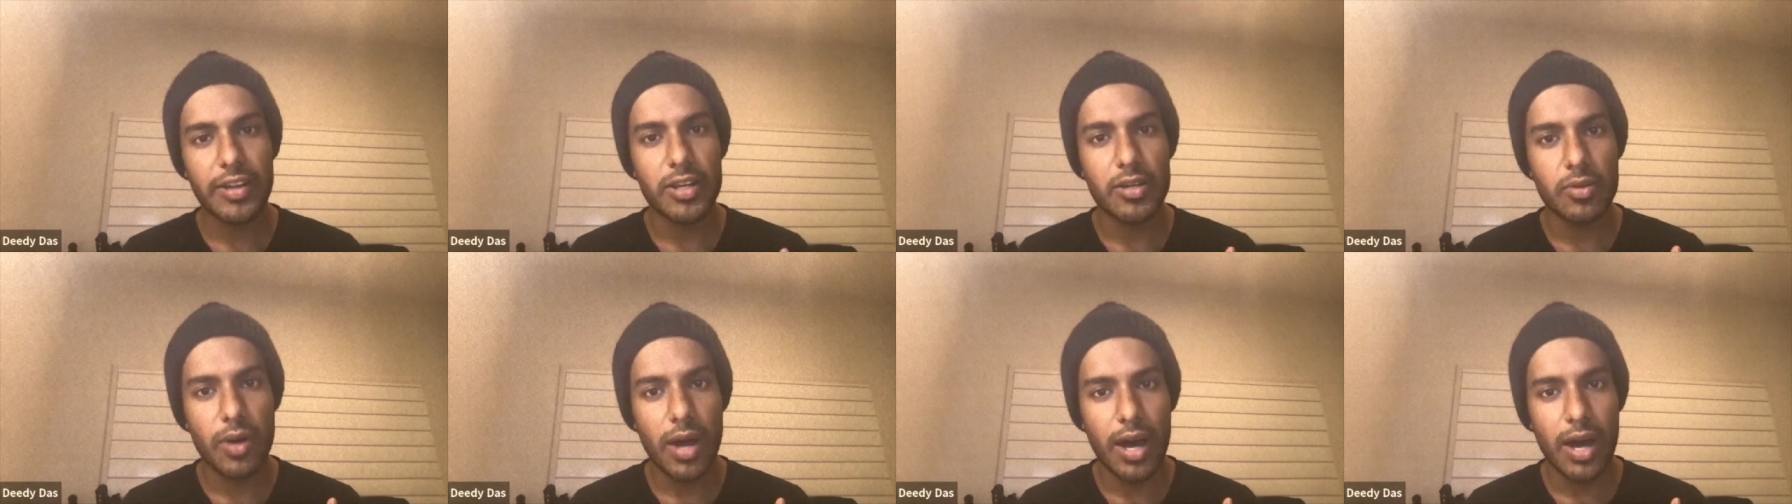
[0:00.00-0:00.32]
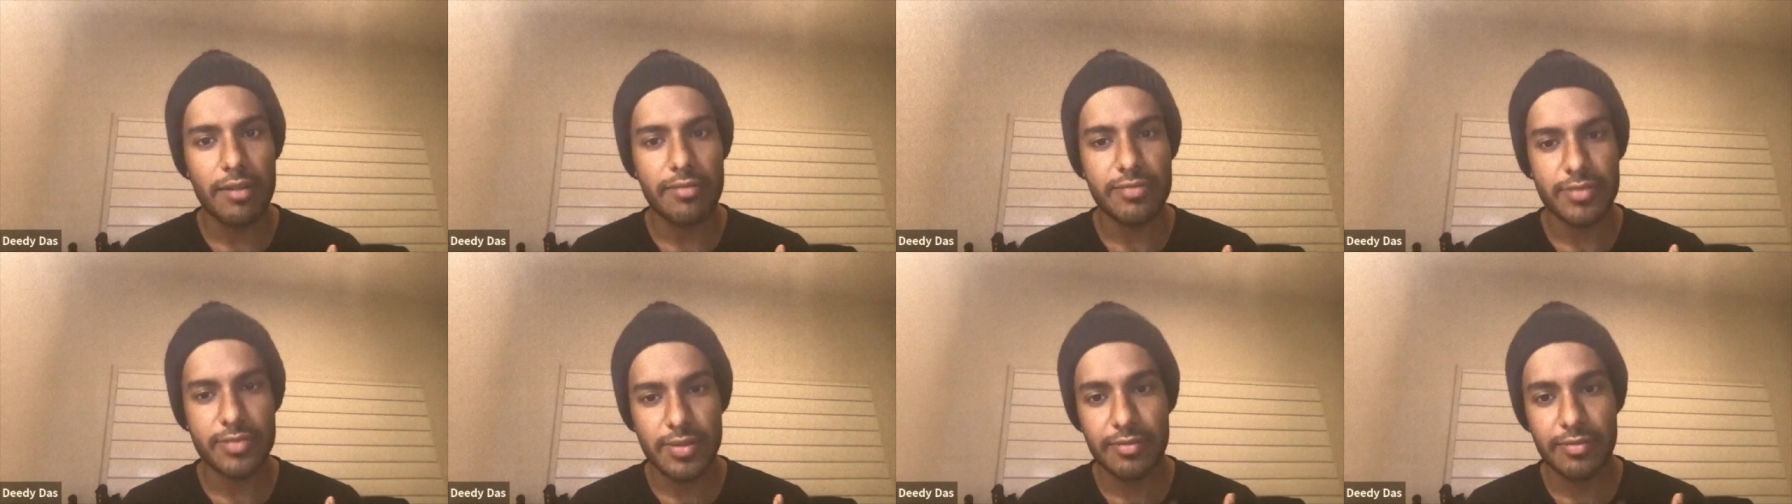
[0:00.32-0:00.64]
and you
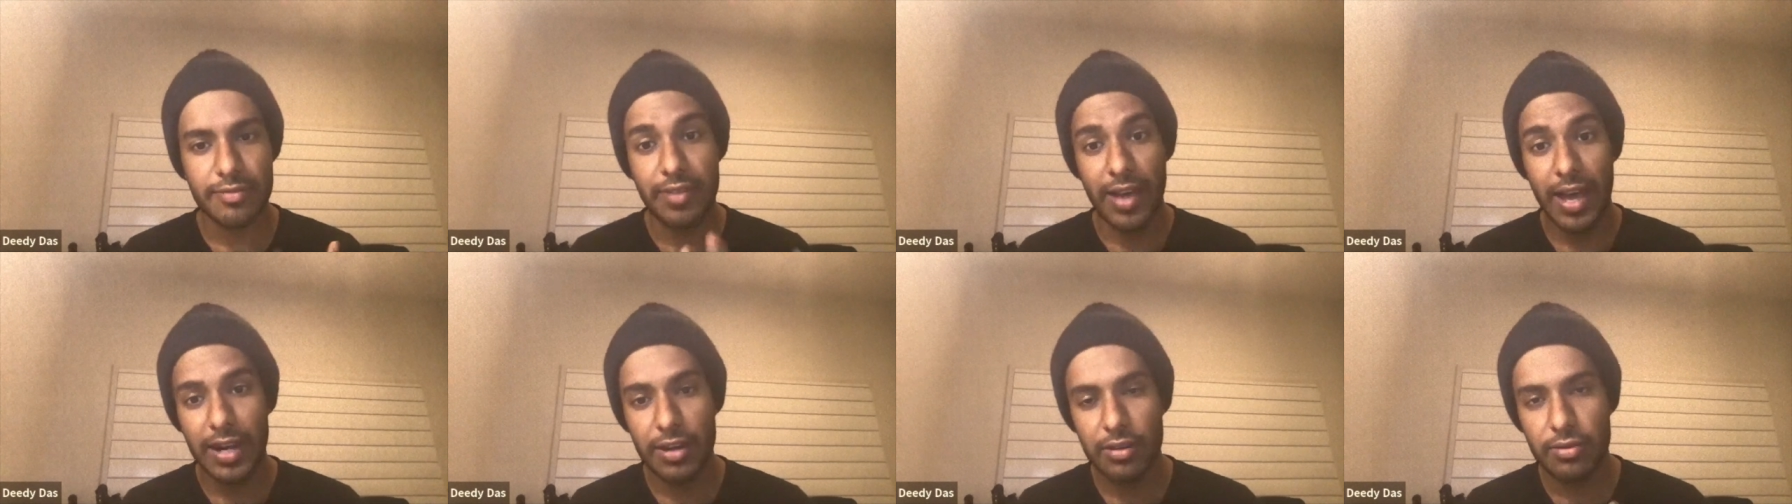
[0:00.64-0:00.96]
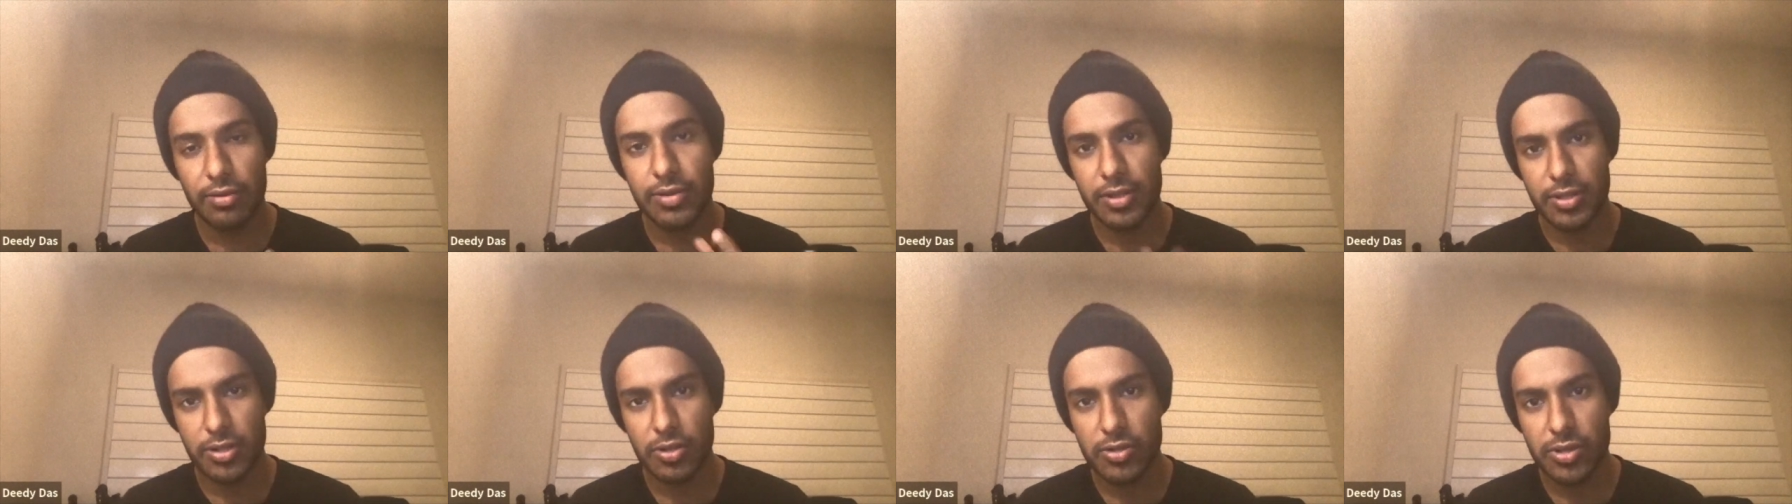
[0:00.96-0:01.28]
have some
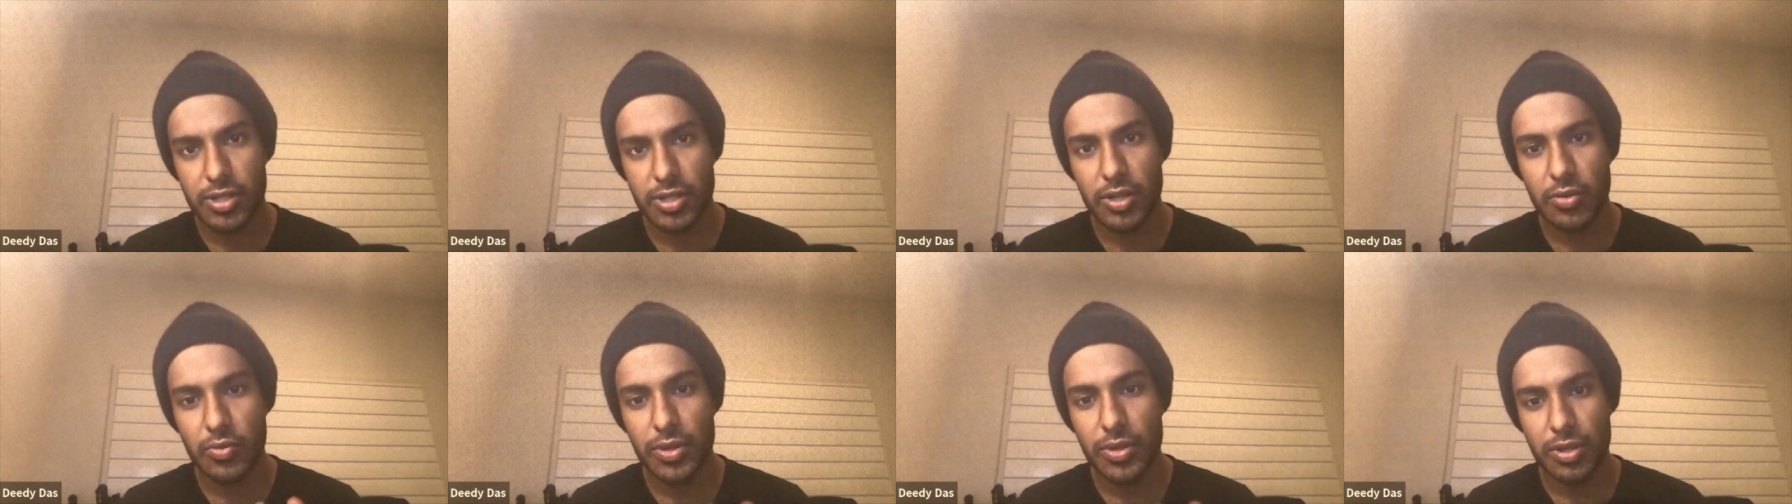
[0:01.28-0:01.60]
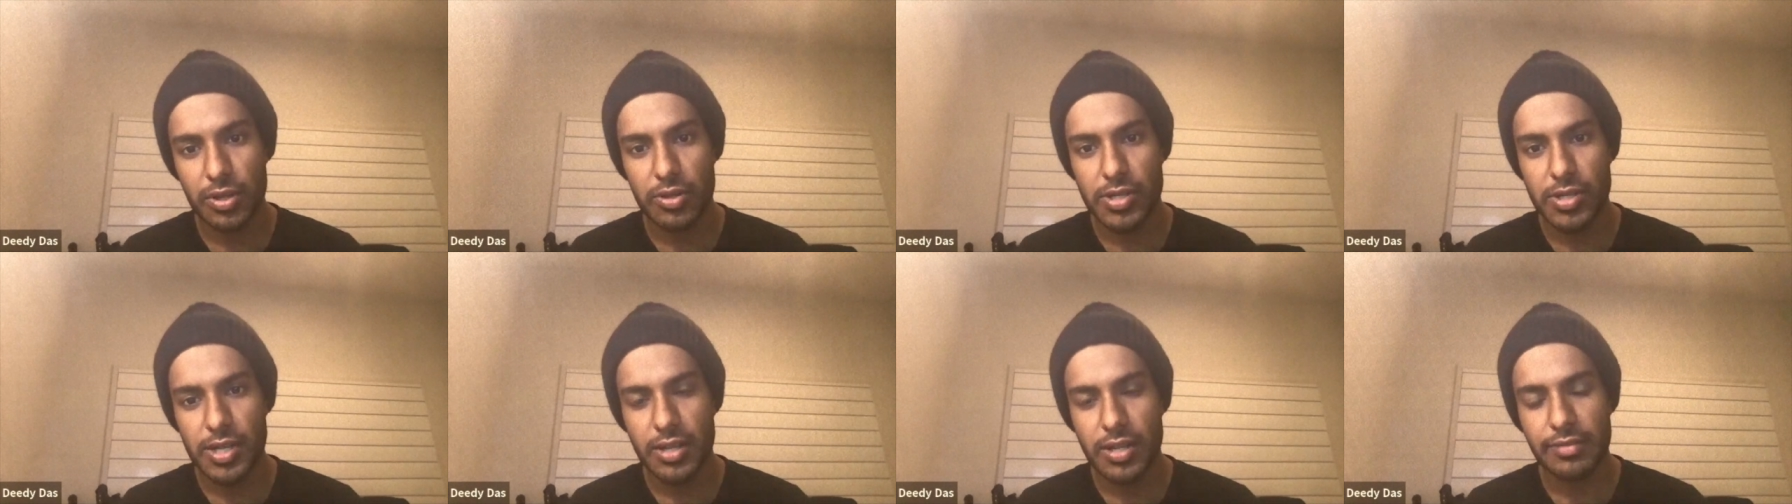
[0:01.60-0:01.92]
value associated with
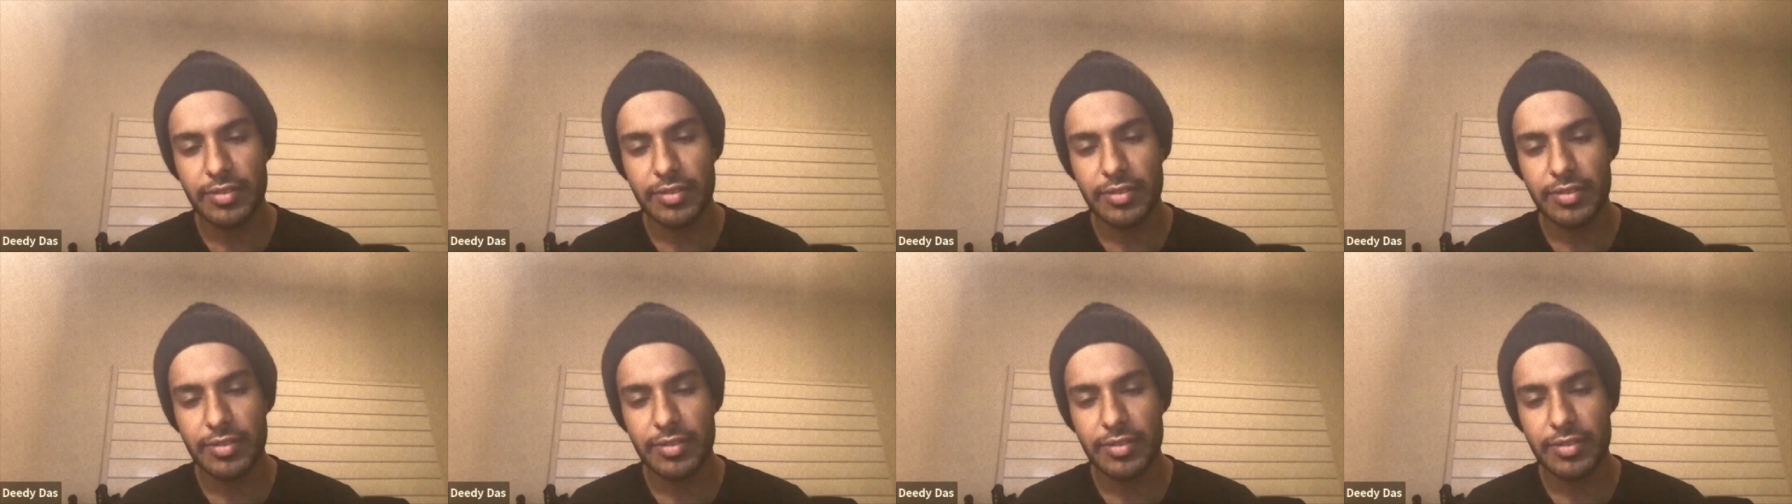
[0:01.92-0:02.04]
yourself.